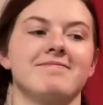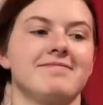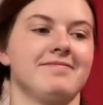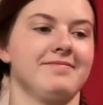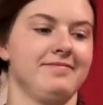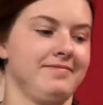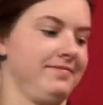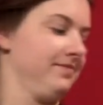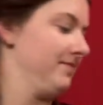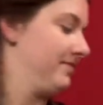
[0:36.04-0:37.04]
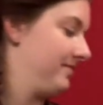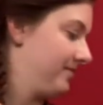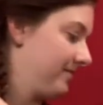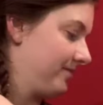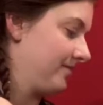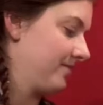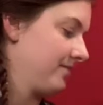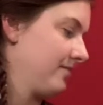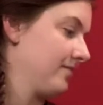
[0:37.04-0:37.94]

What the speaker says: (silence)